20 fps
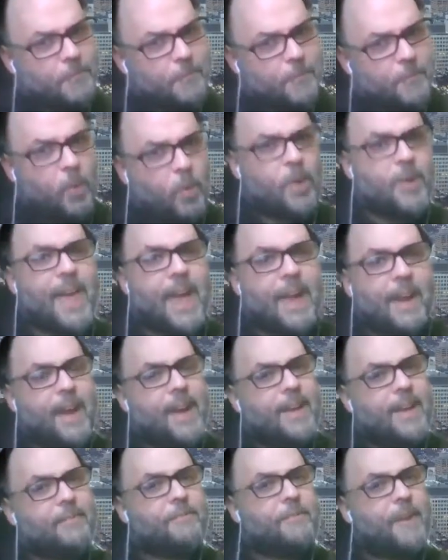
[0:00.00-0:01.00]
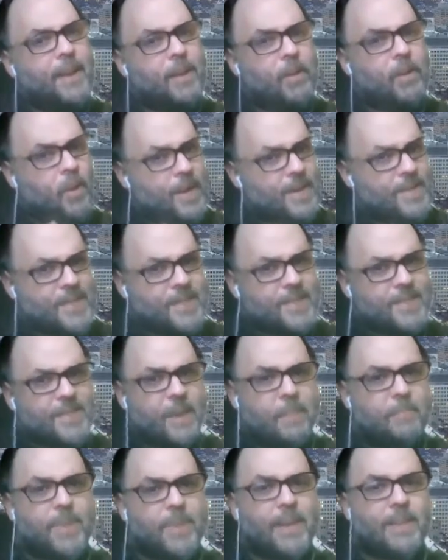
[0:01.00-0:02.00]
for that kind of fight, or is it
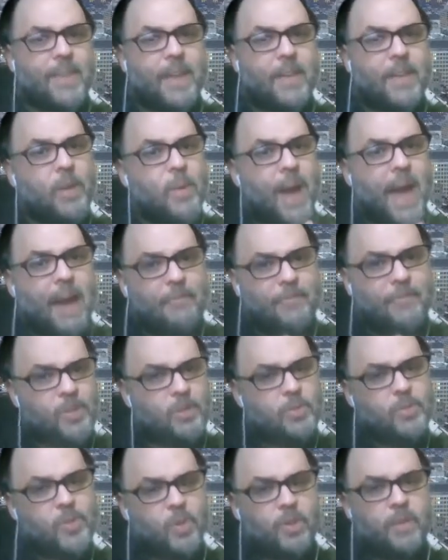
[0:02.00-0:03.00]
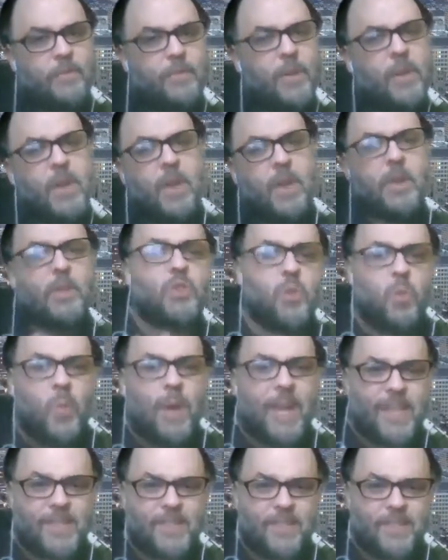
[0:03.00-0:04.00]
something that you have to sort of
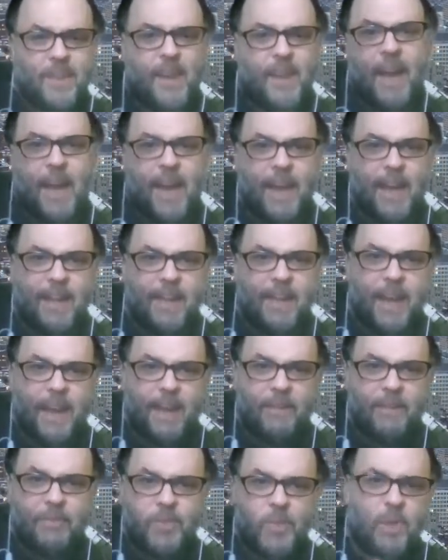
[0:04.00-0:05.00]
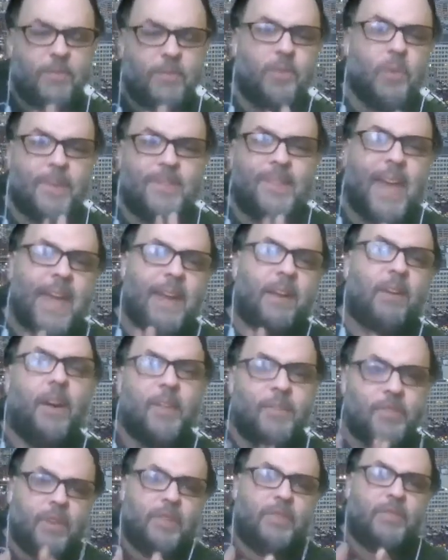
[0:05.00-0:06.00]
twist, sort of do a take
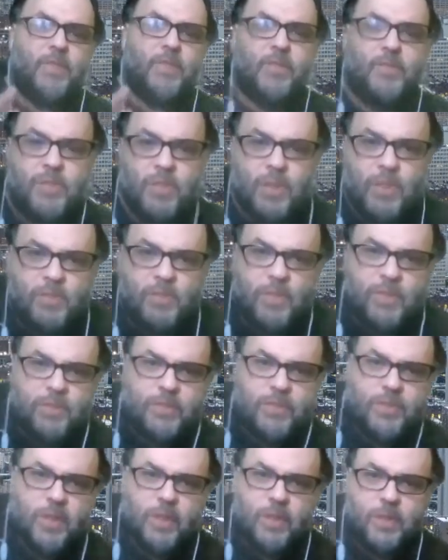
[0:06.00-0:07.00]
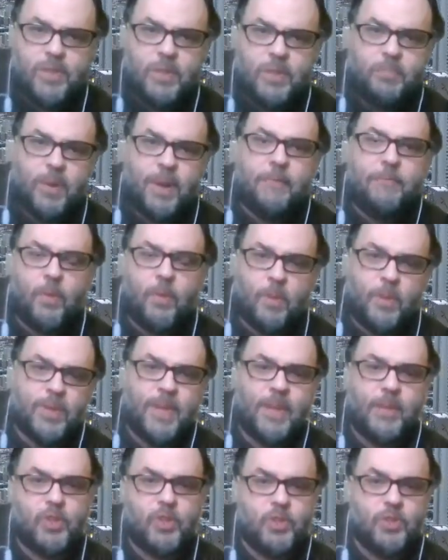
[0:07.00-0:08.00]
on to bring forward
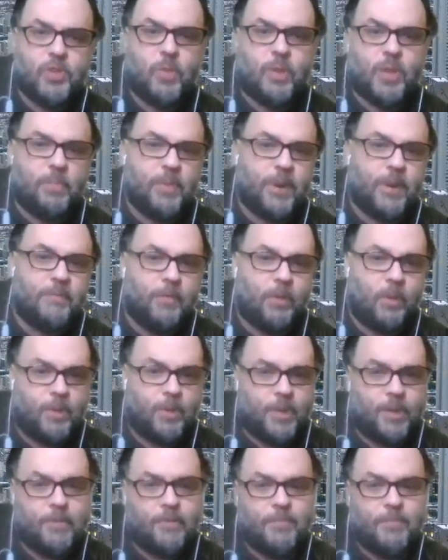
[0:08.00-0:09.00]
the issues you want to bring forward?